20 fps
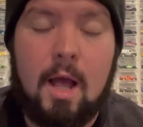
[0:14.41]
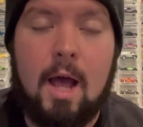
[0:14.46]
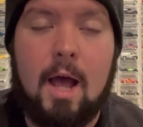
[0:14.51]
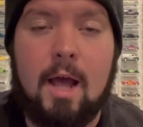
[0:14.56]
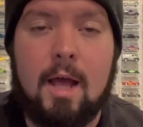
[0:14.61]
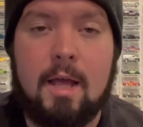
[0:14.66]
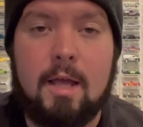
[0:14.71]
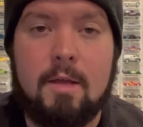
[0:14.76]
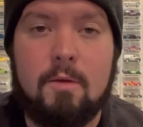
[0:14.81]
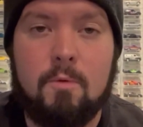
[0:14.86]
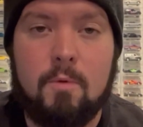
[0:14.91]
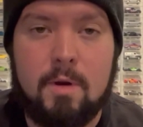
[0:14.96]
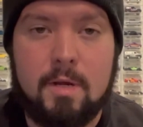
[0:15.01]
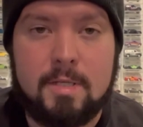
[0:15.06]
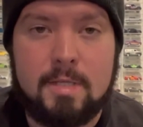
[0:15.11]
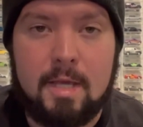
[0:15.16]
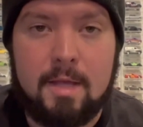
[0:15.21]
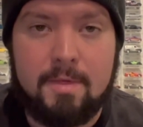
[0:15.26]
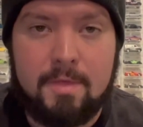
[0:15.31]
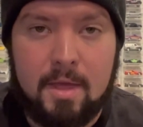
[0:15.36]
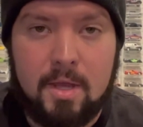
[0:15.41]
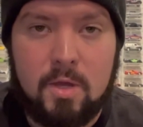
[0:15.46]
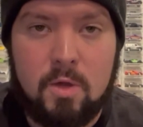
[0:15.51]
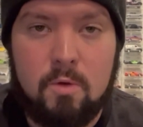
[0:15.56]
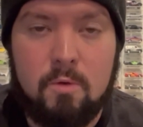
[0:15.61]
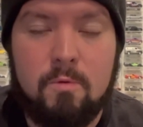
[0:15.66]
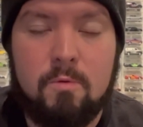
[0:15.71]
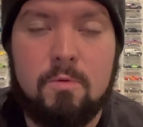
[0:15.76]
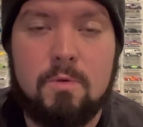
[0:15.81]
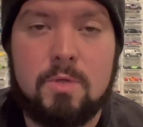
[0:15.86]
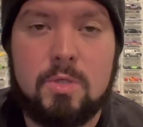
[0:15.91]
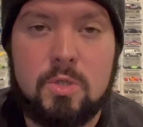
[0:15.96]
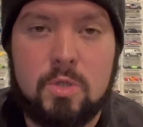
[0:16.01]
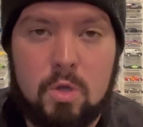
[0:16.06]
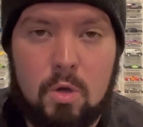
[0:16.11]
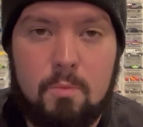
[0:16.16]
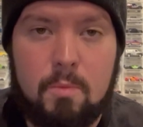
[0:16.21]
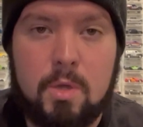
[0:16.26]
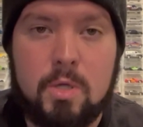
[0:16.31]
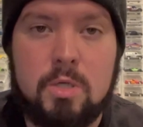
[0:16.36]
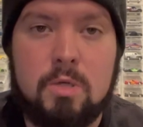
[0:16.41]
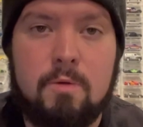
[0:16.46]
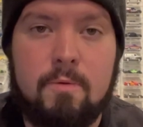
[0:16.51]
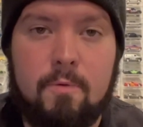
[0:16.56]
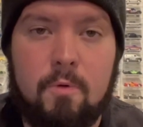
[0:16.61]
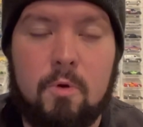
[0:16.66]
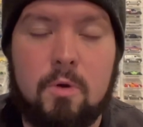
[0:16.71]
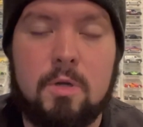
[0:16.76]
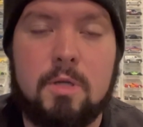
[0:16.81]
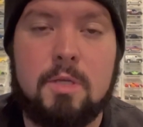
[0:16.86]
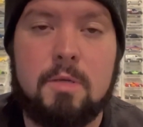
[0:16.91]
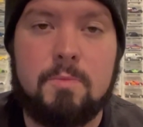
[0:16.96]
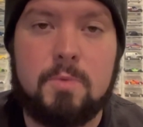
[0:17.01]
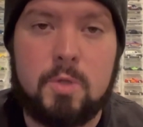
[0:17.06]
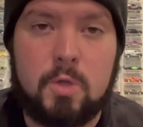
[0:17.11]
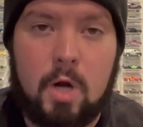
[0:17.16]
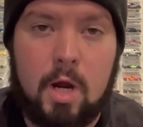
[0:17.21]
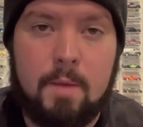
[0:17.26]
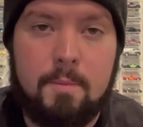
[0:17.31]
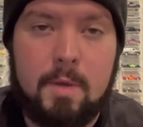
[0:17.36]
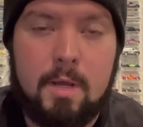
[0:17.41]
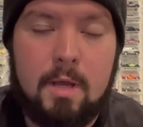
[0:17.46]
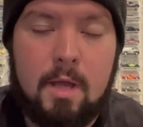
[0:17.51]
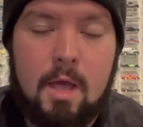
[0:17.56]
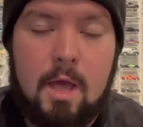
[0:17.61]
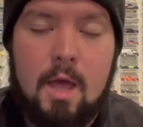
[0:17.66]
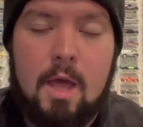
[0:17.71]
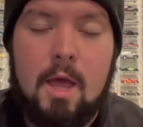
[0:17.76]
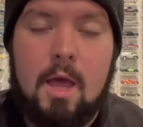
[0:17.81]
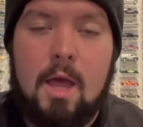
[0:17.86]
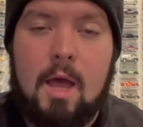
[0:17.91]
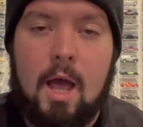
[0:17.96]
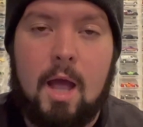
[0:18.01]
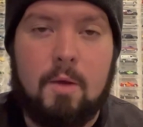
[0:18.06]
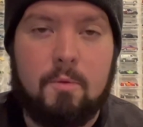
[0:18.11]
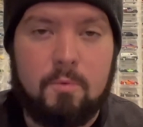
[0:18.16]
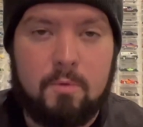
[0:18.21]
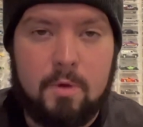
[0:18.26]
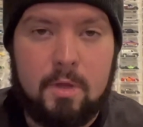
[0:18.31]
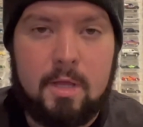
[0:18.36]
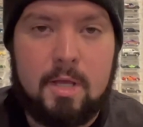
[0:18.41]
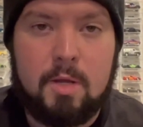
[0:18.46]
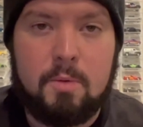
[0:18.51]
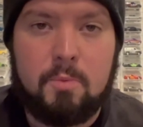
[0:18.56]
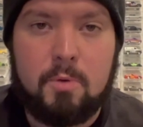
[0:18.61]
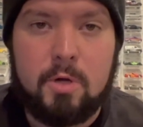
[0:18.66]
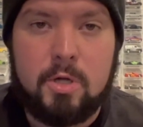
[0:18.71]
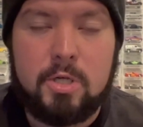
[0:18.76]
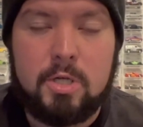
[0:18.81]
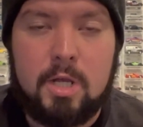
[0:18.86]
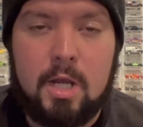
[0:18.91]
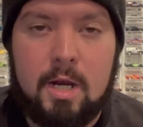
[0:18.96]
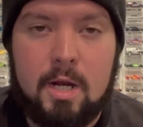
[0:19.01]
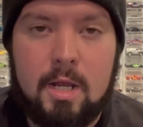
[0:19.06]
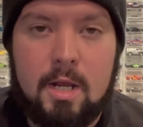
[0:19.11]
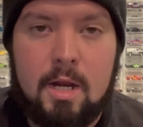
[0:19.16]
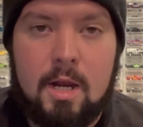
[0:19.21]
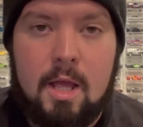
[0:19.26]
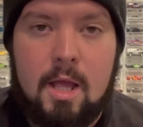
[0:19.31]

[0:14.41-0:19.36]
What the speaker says: I want to say thank you so much for subscribing. I really appreciate it.